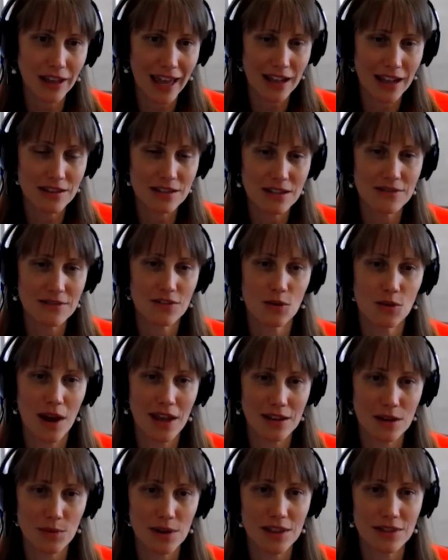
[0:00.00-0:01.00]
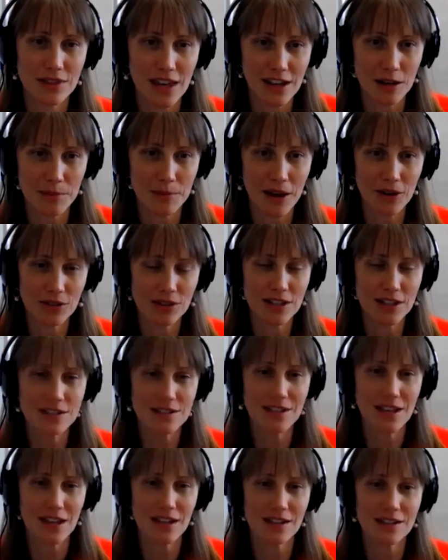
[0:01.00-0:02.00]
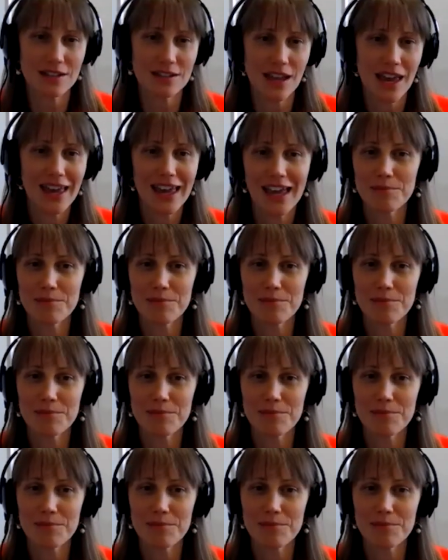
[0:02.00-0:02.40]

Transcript: lens of the way that we think about these things,